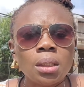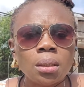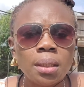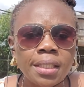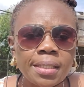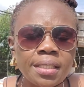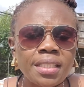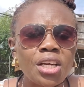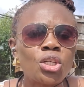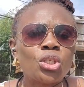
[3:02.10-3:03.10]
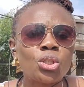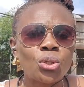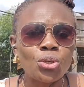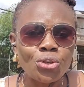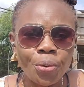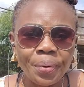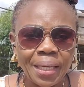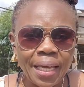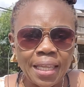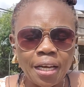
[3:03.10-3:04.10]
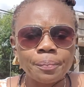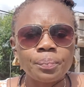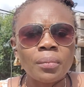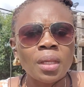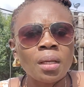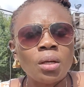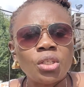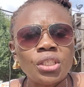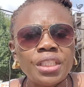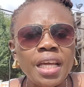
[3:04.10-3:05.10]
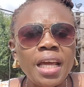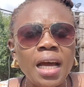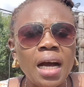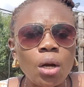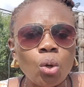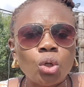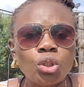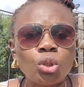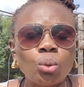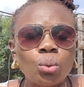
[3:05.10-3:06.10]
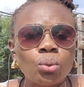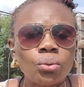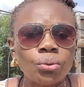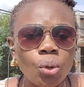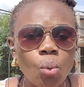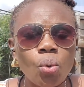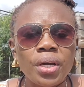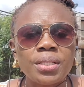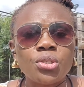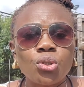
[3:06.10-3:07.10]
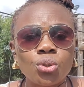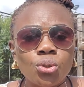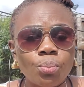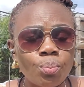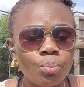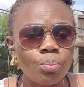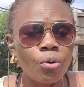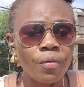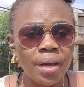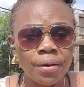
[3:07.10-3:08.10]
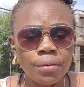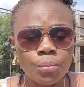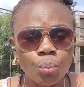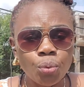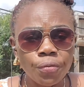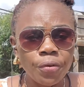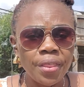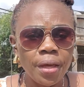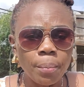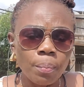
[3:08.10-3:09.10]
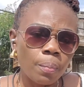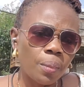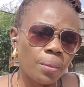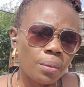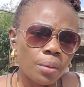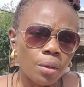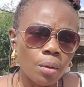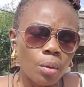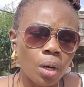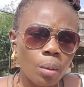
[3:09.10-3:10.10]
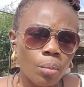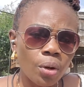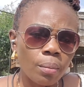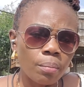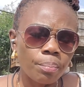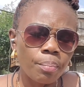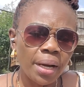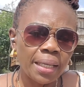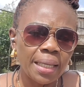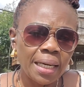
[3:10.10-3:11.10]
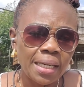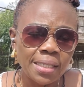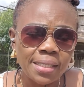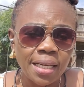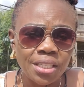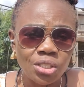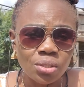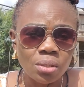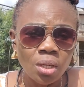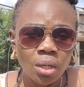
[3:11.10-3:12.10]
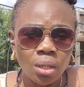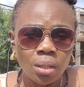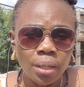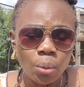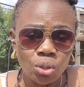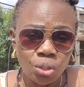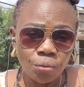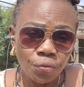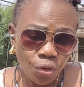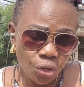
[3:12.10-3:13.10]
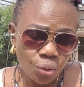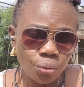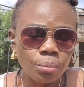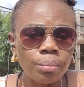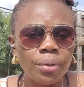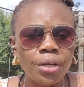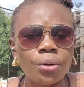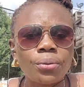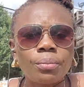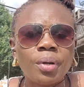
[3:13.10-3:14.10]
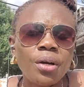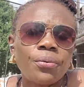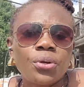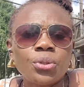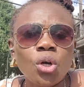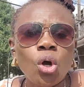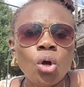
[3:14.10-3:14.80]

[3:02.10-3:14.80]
Listen, they're not just going to drop it like that. They are going to request you to provide proof for them, the market analysis that was done for you by a realtor,